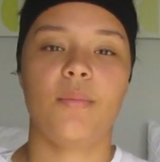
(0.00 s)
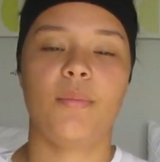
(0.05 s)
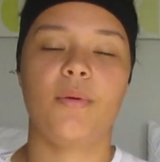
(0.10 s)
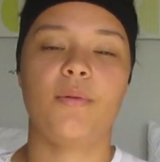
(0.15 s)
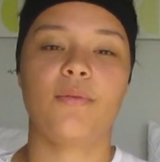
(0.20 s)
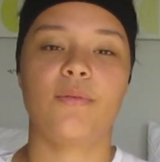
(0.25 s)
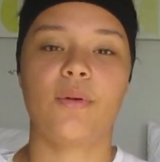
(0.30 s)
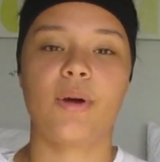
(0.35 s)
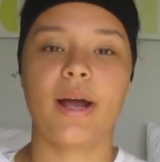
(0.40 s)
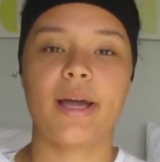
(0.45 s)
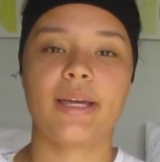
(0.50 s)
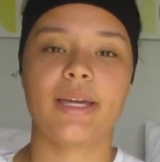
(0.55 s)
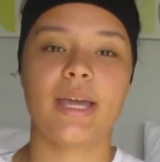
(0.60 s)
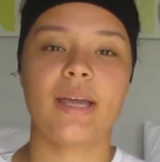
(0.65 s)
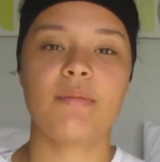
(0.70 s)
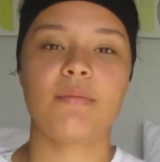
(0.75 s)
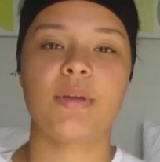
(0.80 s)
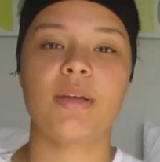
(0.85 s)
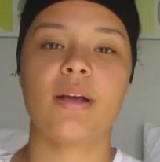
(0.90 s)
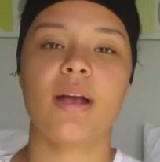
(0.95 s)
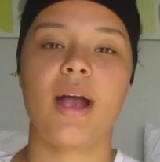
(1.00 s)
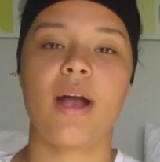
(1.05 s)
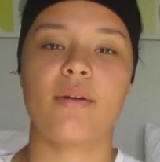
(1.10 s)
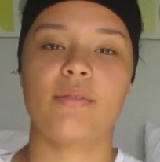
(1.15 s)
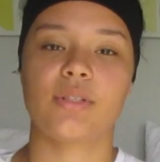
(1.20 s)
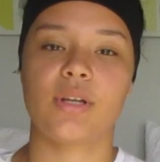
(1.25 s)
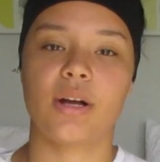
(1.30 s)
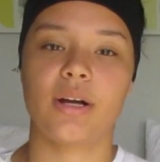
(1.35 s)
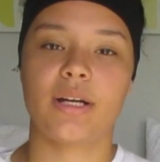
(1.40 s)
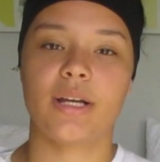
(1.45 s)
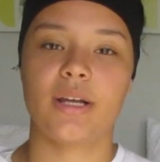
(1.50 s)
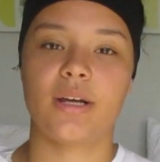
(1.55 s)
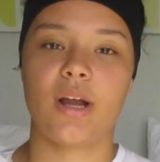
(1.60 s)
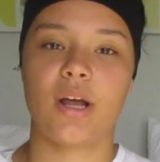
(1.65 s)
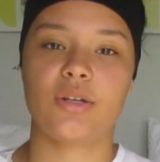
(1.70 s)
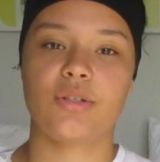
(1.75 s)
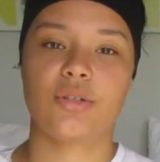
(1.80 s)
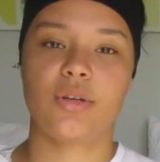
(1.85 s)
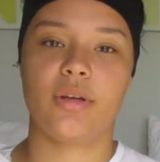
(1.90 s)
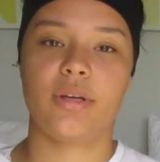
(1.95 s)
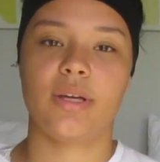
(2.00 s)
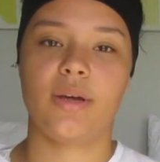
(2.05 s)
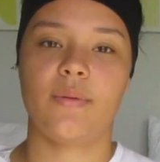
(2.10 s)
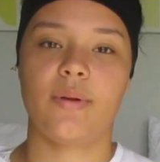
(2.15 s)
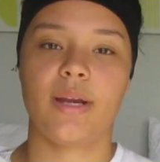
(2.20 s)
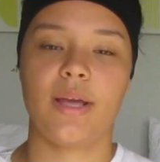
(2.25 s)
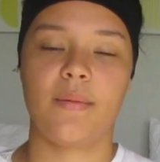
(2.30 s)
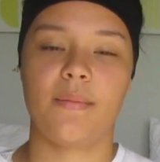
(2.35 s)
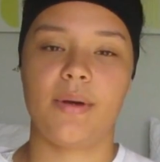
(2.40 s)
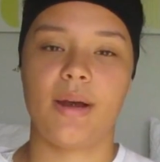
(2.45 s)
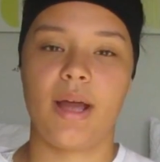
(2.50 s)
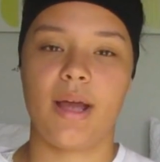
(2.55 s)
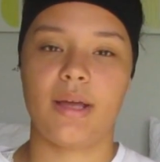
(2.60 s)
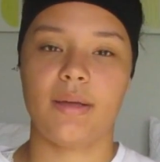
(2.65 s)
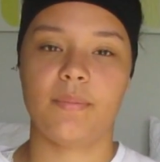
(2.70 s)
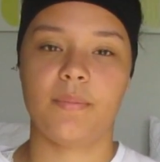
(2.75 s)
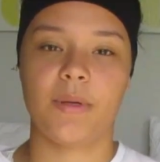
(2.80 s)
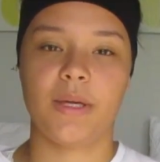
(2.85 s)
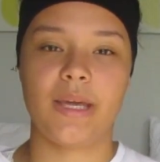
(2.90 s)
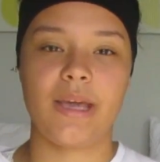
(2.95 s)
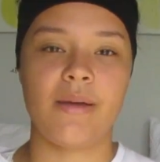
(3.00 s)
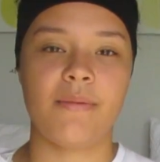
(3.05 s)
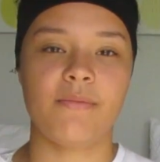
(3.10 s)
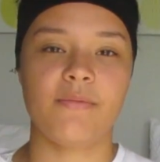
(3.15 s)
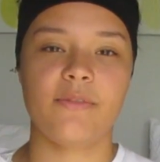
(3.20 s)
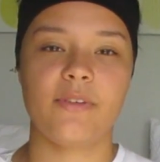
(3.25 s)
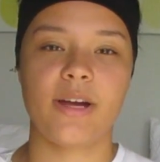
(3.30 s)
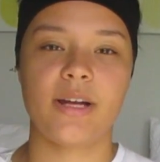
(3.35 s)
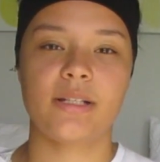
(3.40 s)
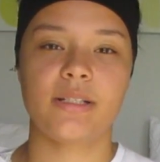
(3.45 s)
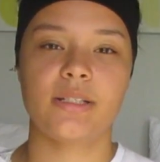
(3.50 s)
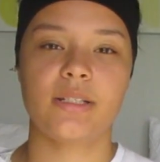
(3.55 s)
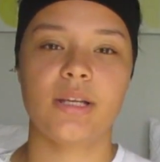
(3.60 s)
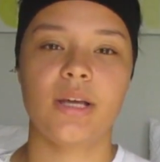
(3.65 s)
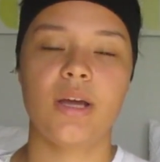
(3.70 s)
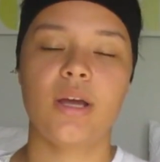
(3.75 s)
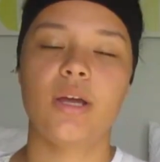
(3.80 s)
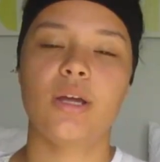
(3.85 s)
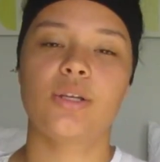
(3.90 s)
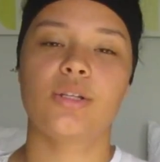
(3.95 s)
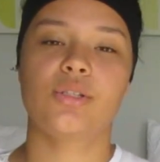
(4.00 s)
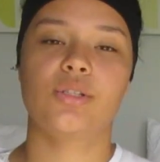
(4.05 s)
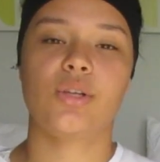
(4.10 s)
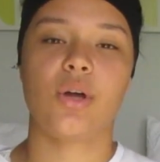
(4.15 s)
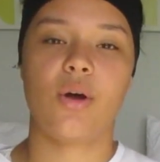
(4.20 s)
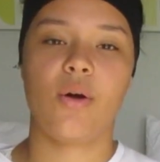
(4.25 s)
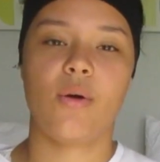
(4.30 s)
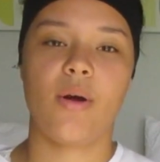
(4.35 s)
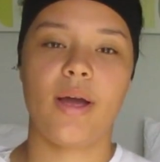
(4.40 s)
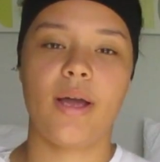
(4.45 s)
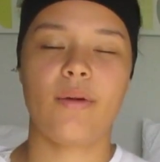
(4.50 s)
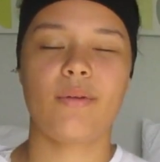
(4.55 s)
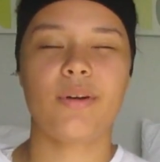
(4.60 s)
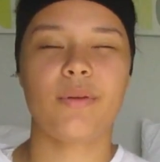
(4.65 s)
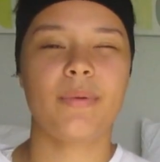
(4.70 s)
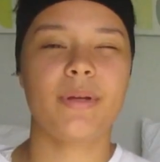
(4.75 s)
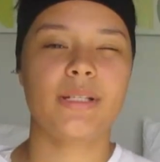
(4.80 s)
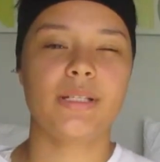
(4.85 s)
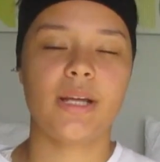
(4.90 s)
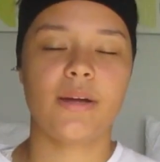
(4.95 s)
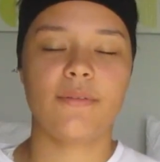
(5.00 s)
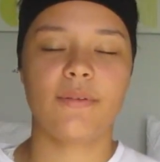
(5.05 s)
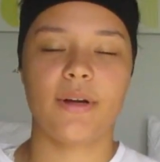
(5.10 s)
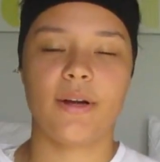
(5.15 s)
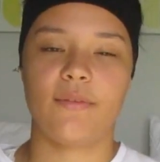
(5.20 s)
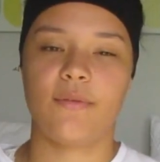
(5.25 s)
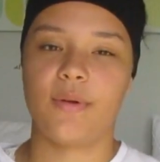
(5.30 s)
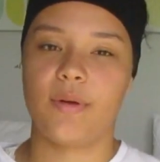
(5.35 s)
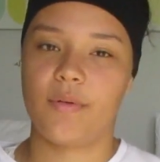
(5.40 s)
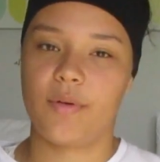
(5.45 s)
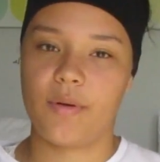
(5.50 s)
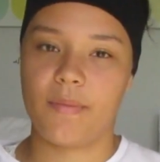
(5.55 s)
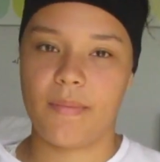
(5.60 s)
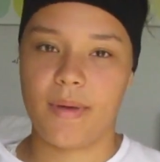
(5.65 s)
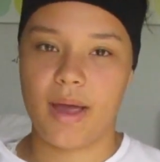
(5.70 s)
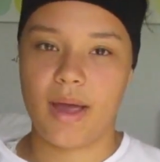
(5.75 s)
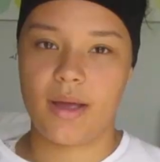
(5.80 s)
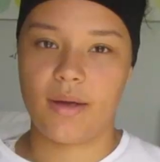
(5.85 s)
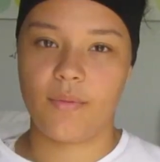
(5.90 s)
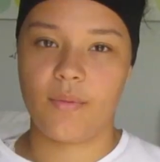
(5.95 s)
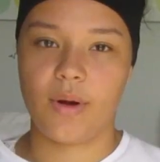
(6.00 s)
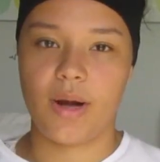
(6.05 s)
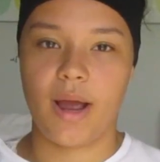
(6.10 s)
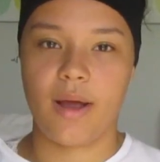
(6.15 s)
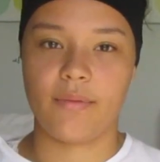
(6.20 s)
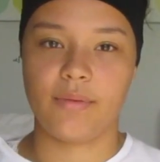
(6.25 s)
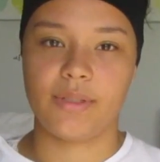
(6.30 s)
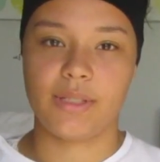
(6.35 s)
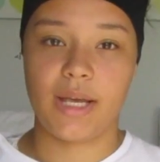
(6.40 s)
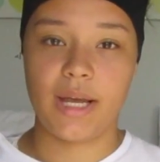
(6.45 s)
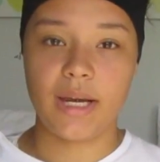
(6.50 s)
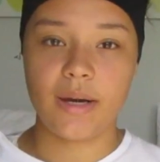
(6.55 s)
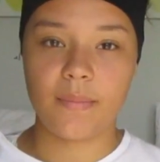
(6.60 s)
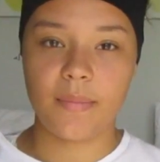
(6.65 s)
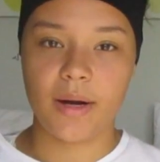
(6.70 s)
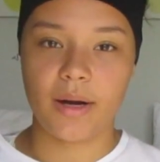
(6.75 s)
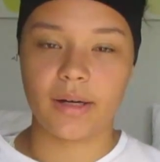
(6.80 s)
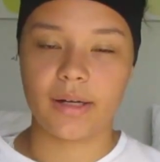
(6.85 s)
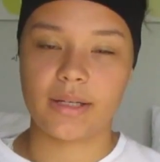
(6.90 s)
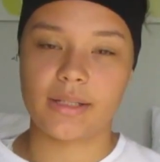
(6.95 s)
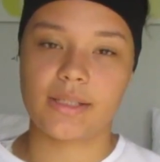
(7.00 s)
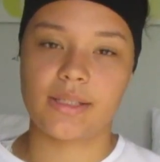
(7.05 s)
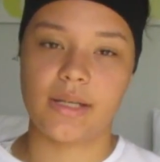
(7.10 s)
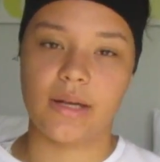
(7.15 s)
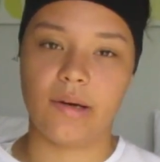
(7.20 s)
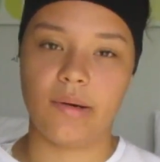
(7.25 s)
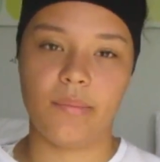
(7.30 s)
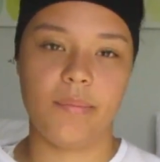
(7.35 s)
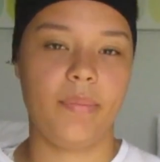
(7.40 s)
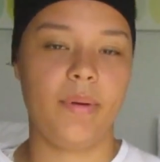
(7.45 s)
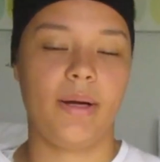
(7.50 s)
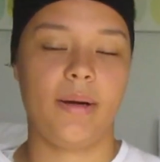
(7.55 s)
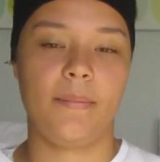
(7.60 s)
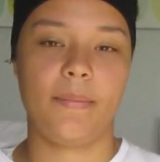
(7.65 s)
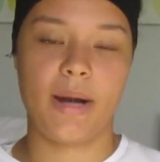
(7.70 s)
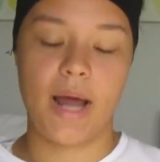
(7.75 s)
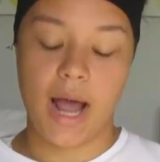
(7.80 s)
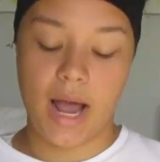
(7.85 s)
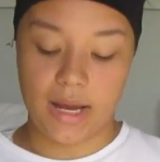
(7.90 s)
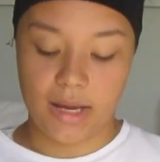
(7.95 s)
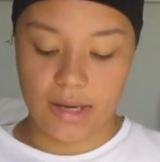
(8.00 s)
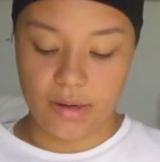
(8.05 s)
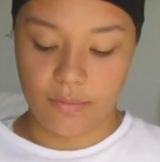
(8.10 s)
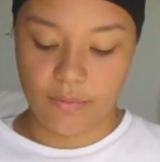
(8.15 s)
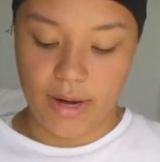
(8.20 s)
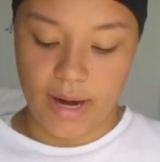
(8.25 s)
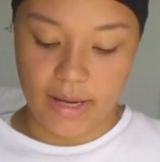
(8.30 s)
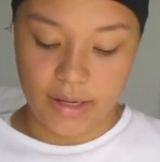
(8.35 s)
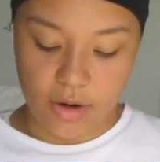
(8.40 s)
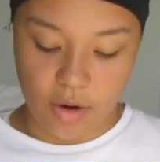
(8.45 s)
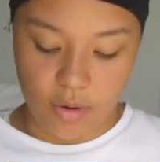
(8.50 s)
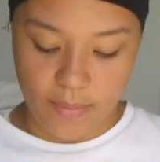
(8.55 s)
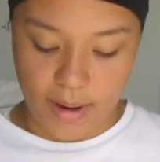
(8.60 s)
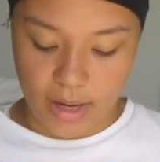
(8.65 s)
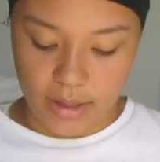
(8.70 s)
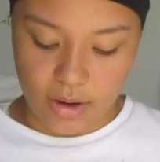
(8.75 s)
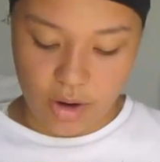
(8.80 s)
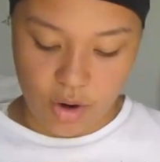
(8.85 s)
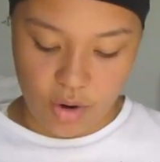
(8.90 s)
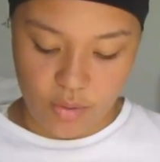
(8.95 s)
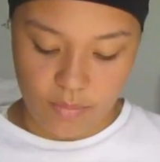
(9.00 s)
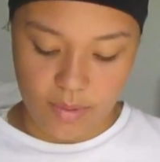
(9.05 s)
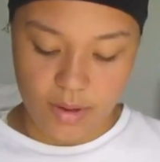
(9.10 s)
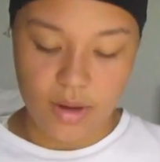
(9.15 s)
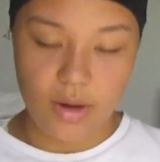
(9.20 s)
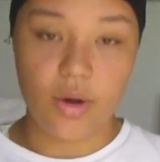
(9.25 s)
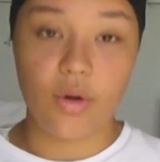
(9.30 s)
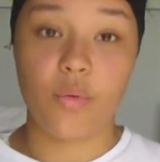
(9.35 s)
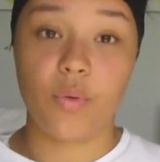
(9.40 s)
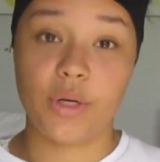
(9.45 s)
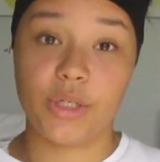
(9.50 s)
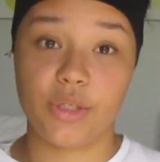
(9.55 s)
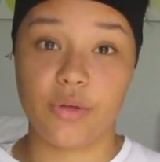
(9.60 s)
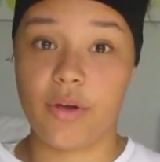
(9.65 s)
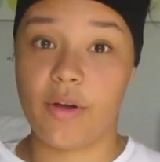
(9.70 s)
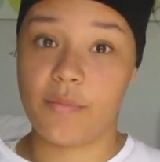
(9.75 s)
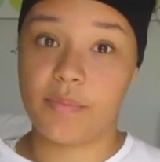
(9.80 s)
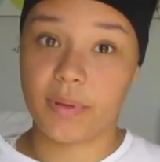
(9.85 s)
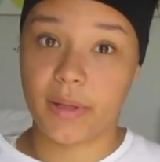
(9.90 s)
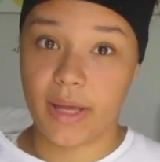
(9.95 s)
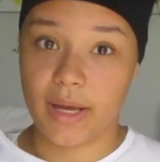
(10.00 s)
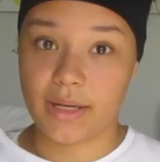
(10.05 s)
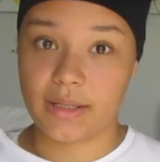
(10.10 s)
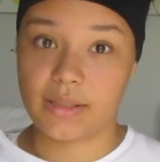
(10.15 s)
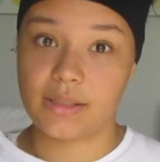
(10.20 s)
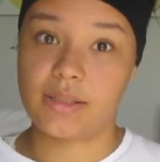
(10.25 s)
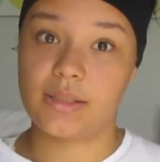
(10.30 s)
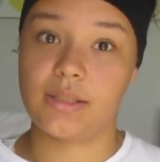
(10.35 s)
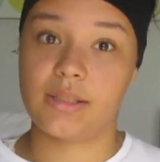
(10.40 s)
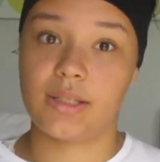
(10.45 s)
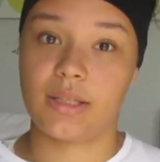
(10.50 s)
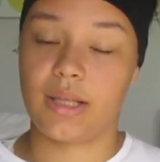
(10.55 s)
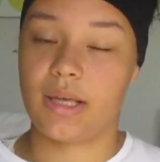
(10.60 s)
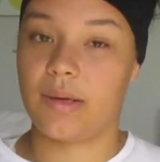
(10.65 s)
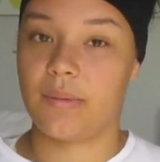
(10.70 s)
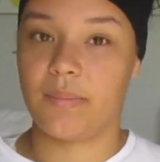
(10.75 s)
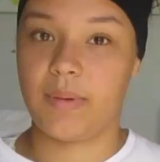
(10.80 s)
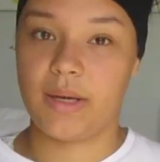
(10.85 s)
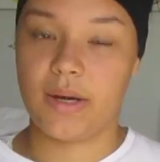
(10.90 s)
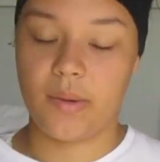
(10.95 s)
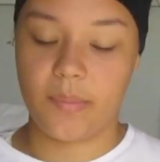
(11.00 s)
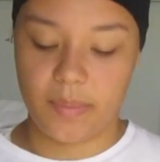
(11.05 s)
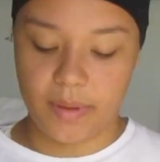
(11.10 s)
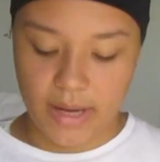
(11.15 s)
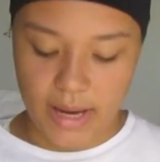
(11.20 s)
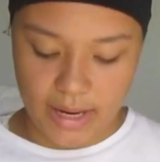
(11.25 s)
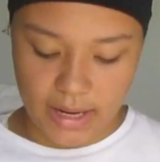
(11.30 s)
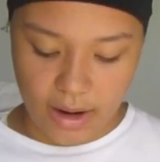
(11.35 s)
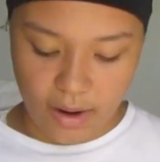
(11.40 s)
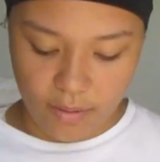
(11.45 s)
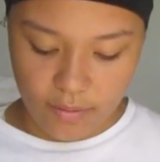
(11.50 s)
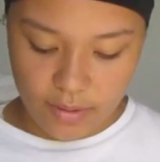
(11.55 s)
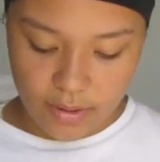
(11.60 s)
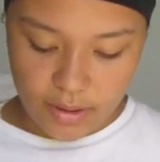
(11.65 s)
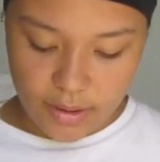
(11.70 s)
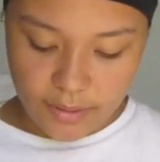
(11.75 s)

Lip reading: before I came here. I was already in Australia when him and I became friends. So it would have been different if we would have met when I was in America still, but I'm not. And when I go back home, we do have plans to like meet up and hang out.